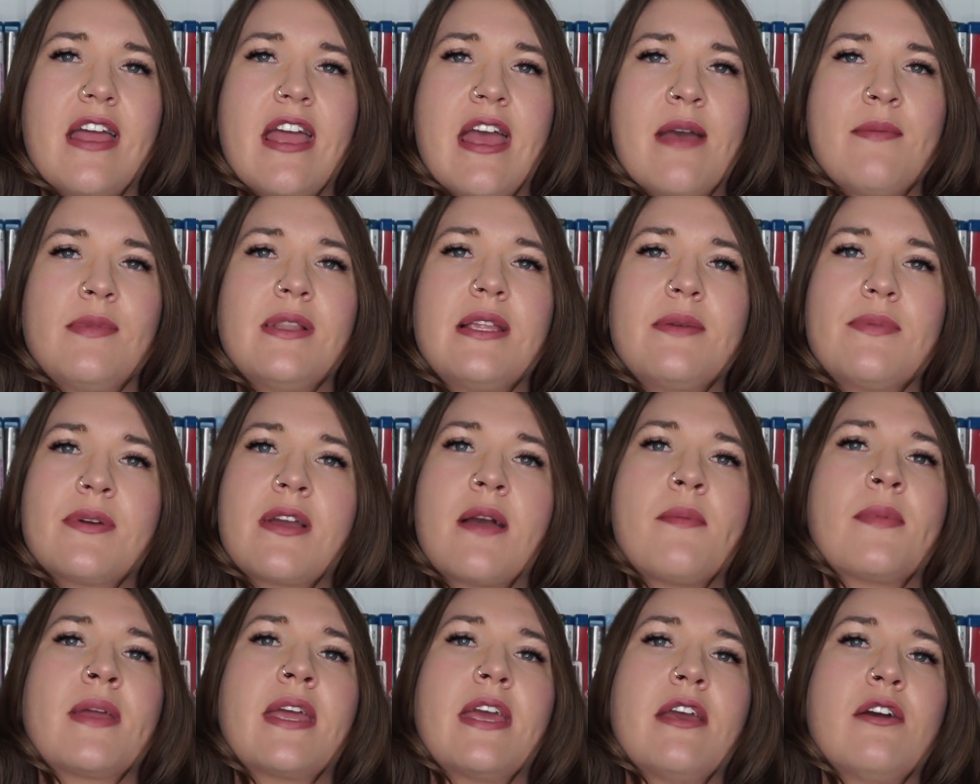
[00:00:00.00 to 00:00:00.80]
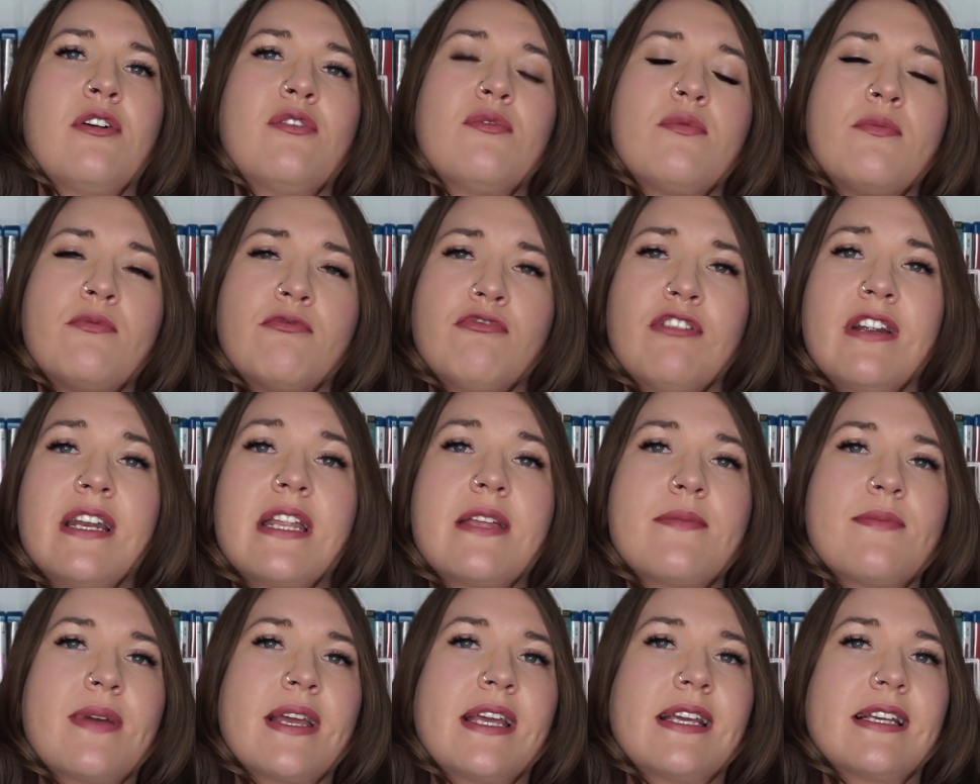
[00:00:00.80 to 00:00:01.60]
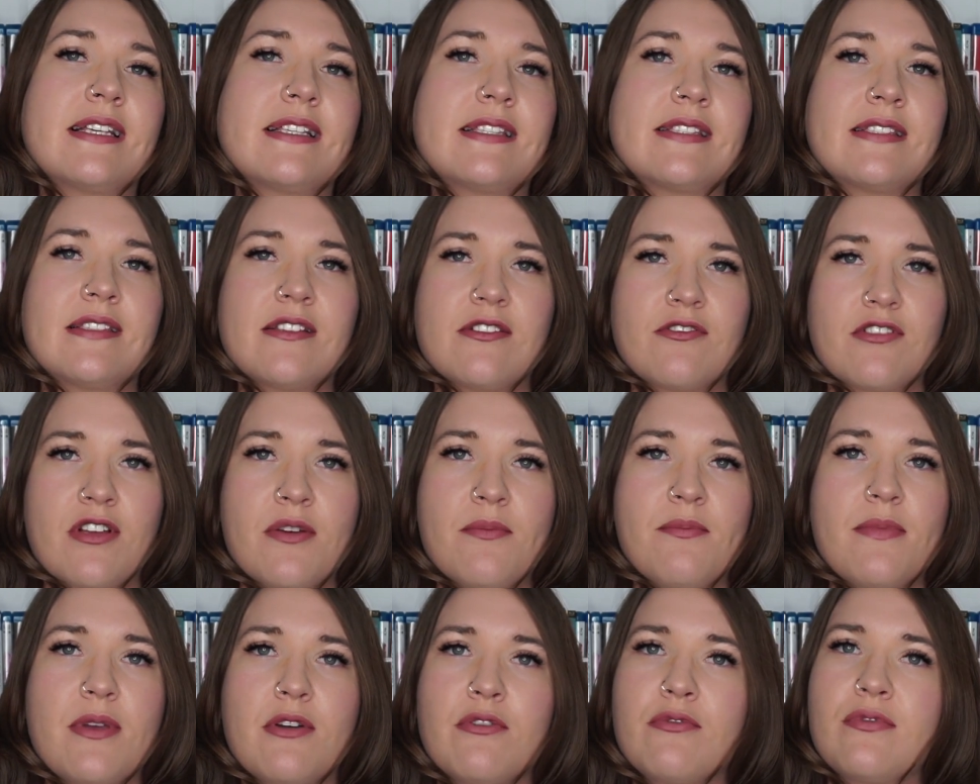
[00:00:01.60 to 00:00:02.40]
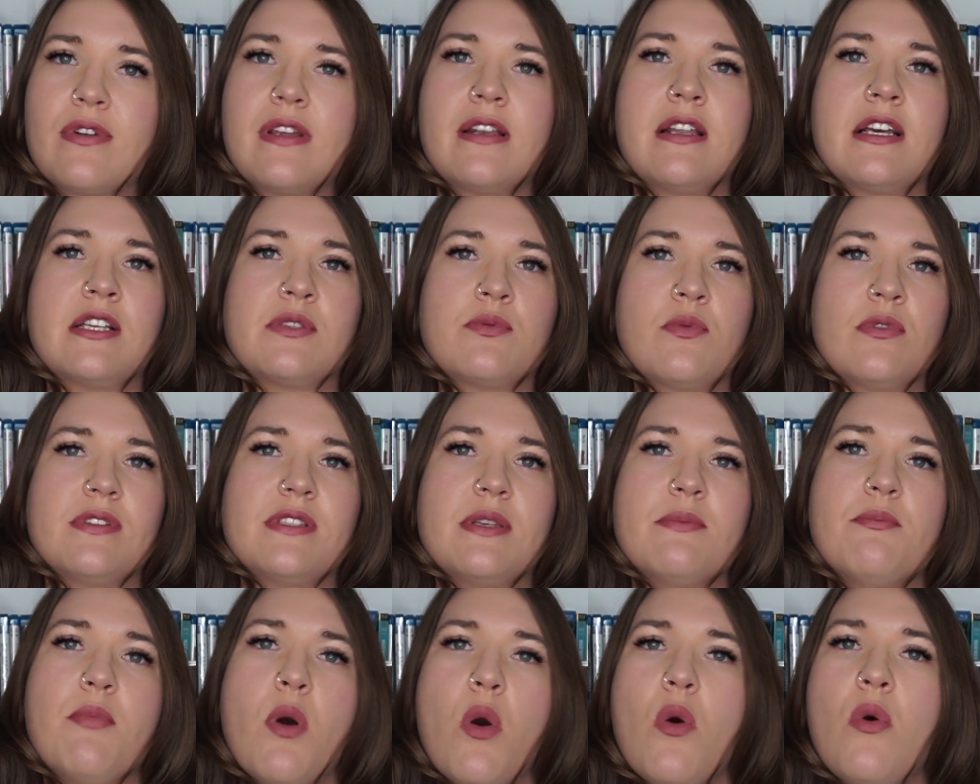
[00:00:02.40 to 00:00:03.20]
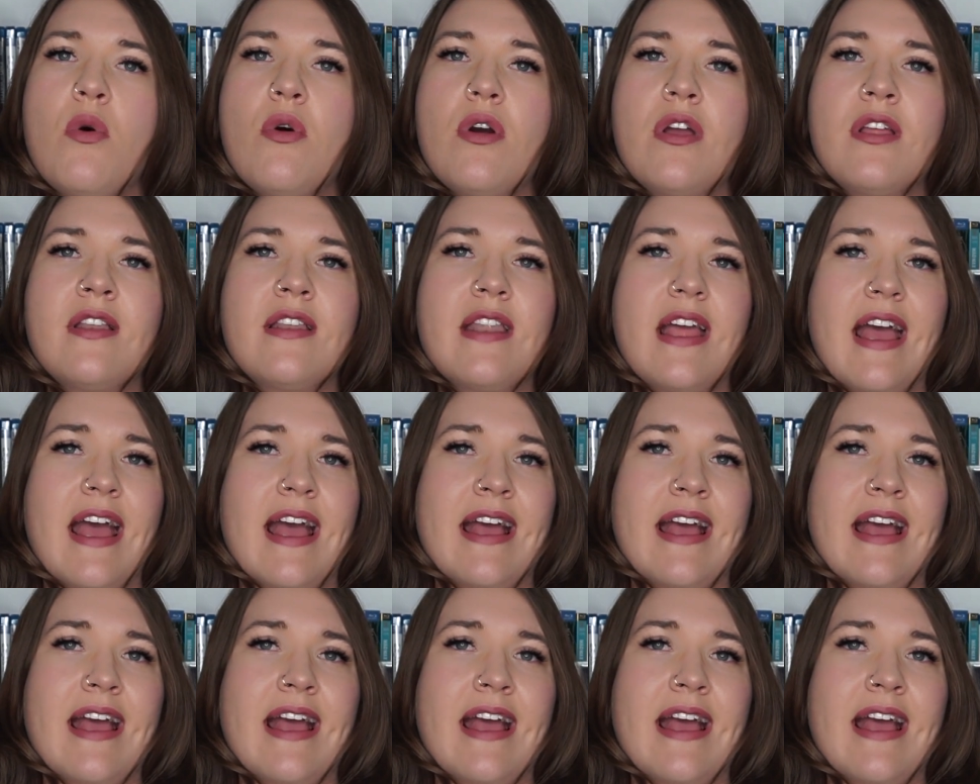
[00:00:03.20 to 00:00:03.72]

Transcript: Emily becoming ill really makes Camille realise what's important,